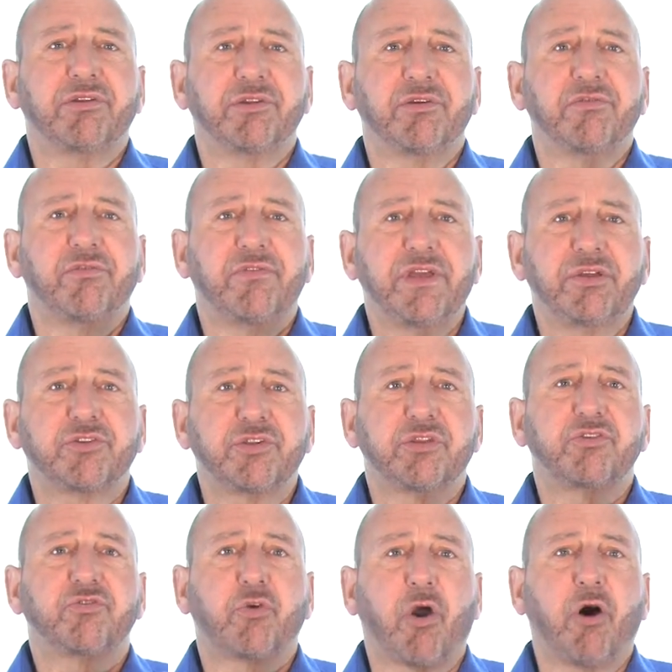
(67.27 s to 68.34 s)
You feel
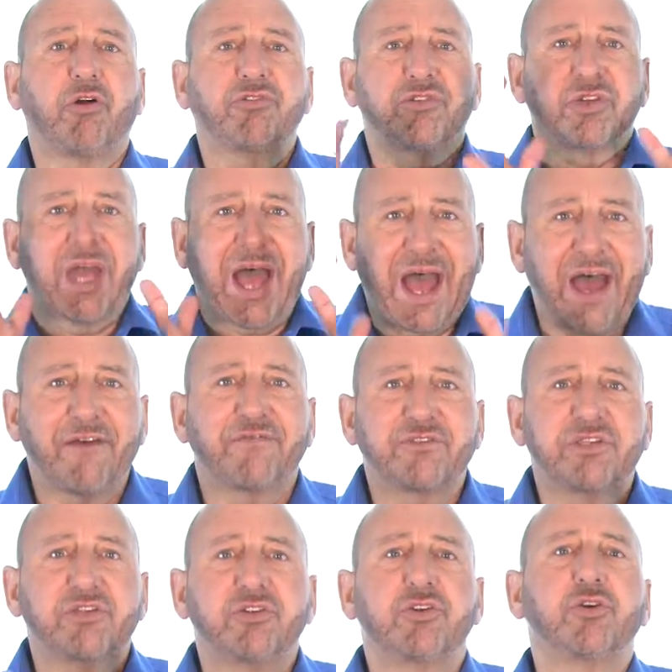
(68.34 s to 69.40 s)
drawn to have to
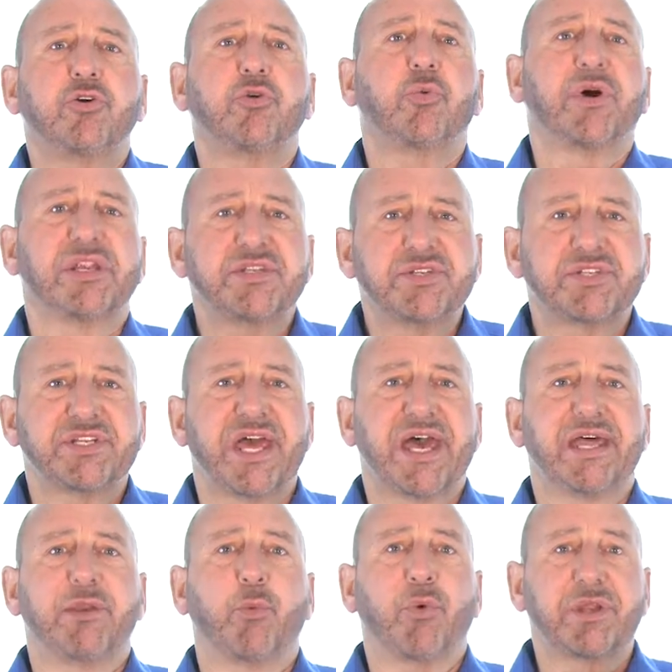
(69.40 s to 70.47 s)
do what is
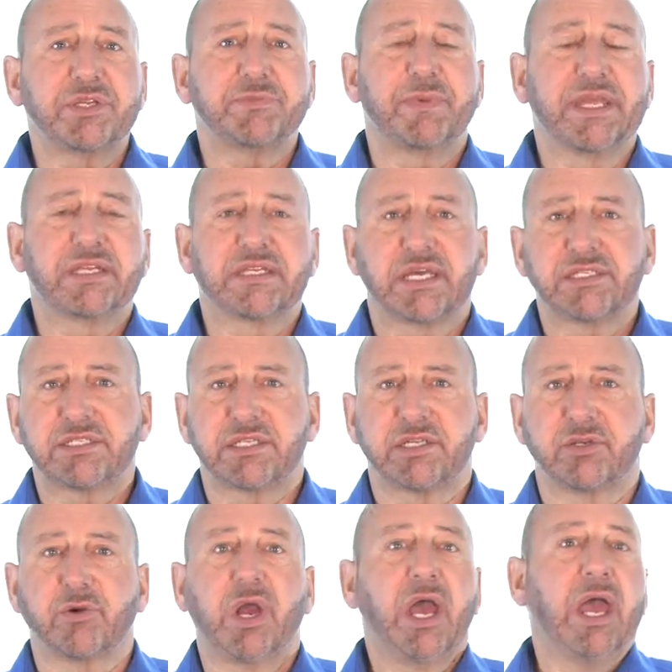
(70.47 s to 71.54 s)
said and what is being done to
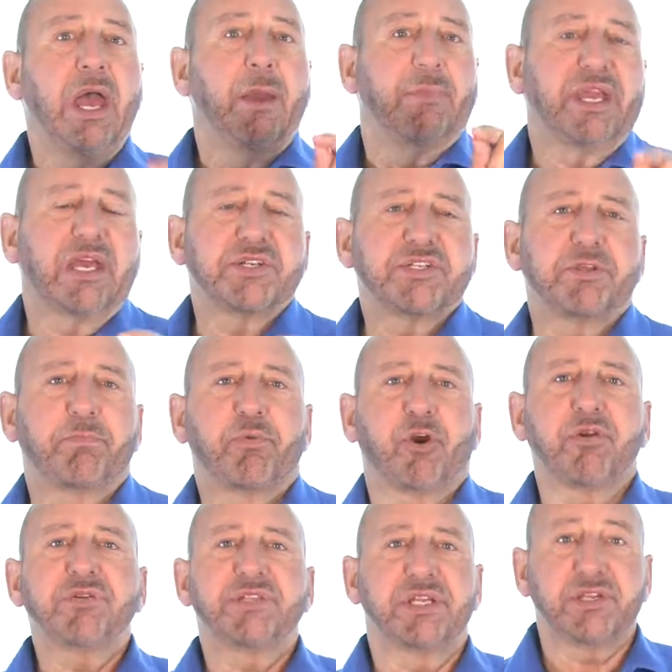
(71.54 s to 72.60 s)
you because the
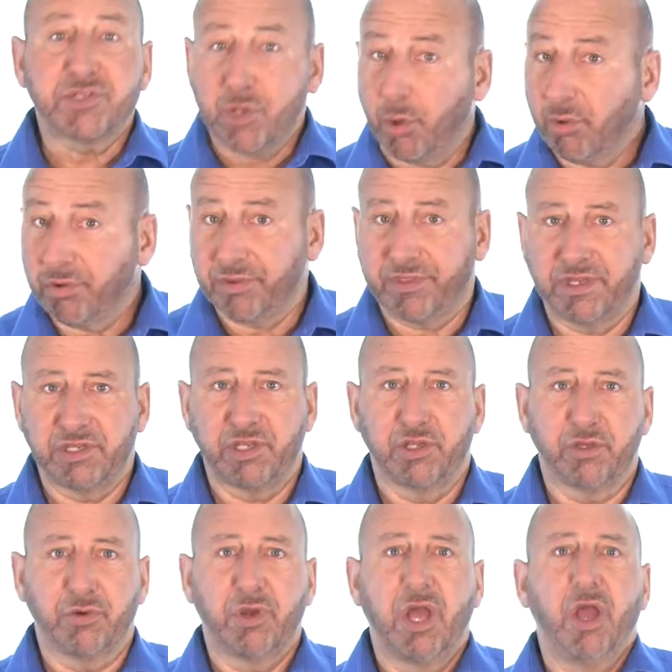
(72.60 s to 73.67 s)
person is older than
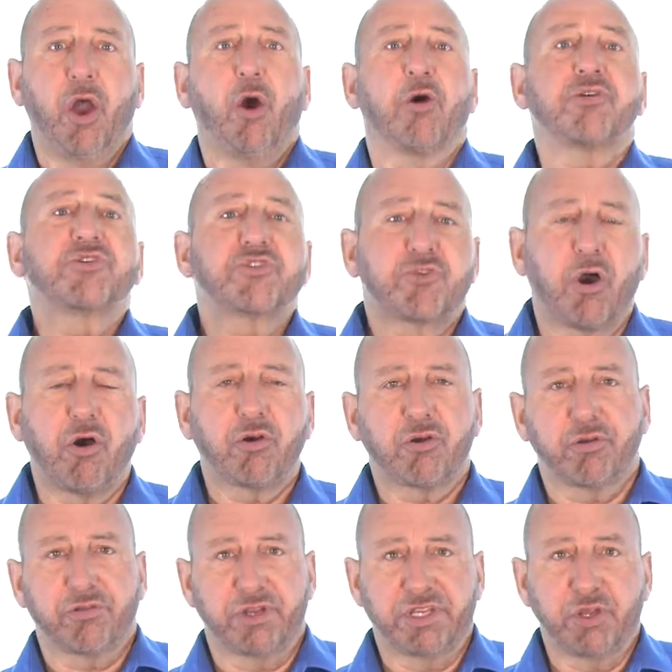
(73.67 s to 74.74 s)
you or stronger
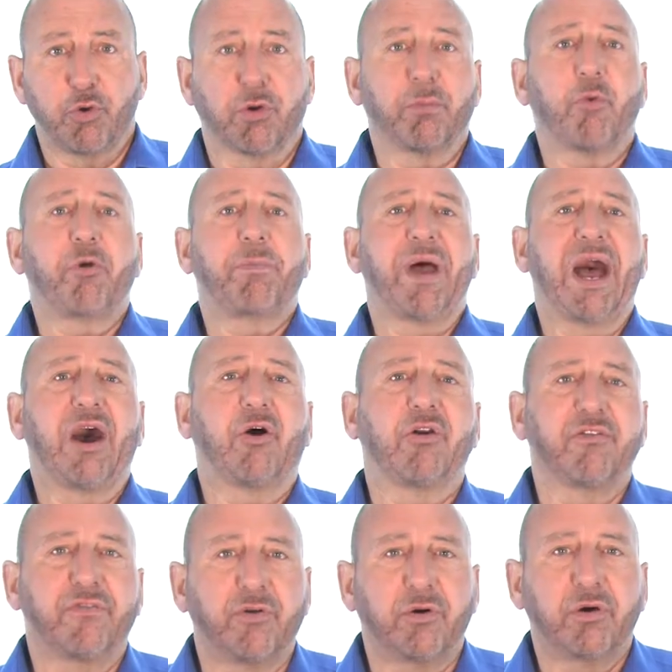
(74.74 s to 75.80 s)
than you or more
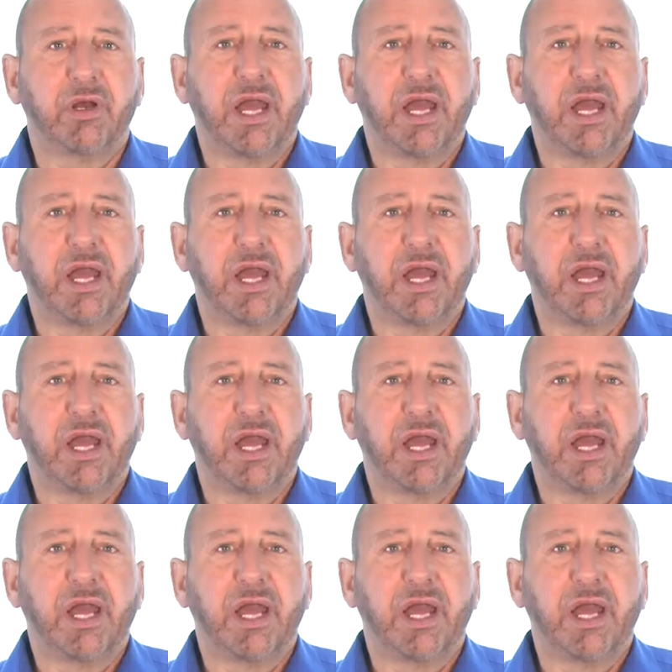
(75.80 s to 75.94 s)
powerful.